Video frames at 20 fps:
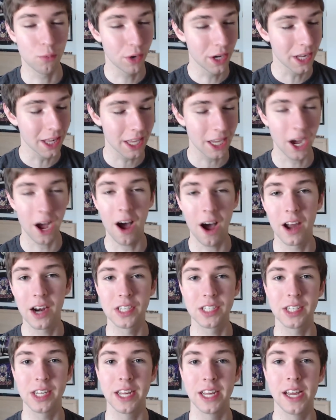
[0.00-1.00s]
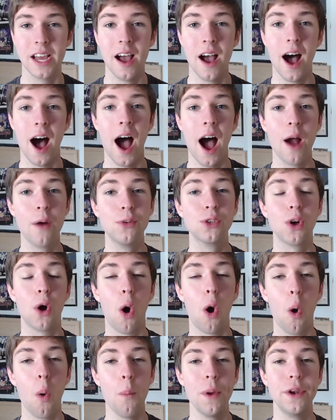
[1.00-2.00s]
Really, honestly, I was
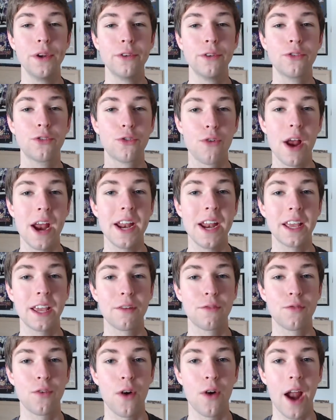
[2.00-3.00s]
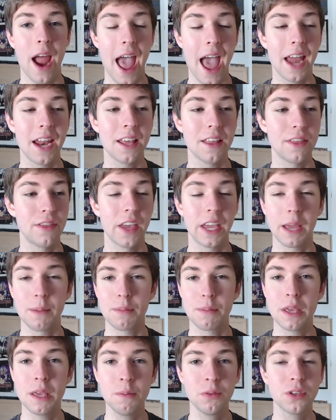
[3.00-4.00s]
open to trading it for anything,
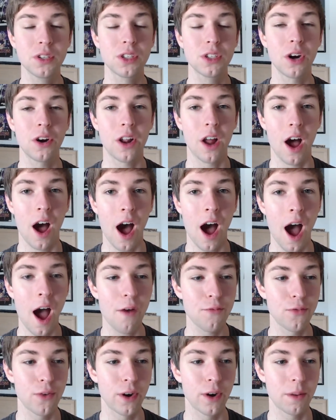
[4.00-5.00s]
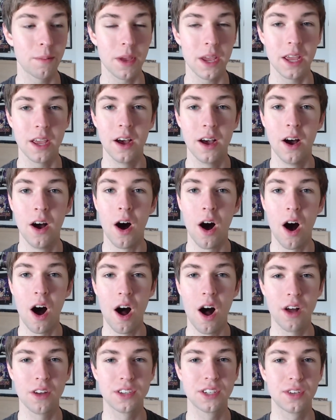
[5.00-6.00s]
and people started offering me
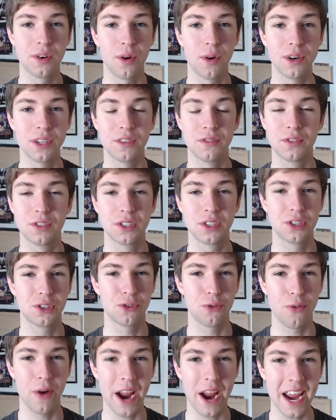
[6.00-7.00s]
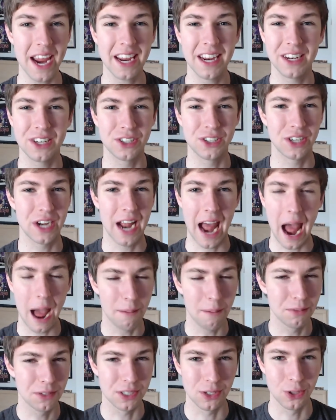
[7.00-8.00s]
all sorts of strange,
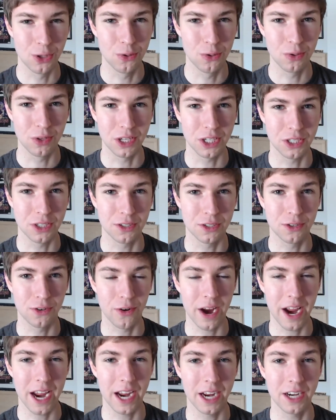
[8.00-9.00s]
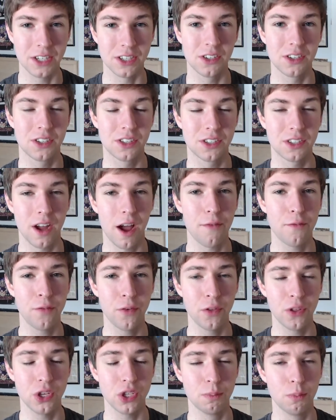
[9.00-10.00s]
absolutely strange stuff
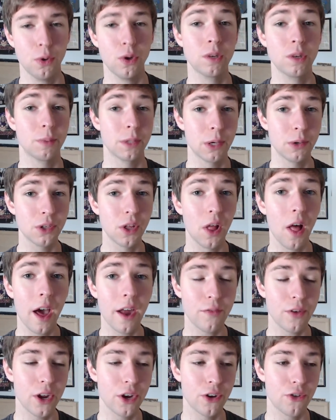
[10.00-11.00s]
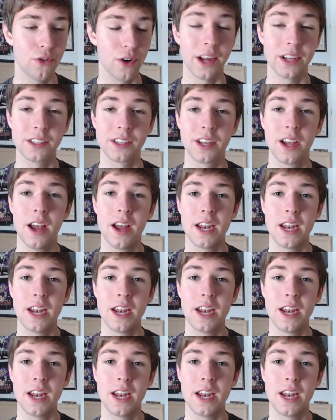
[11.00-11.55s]
for these boots, but there was a lot of interest.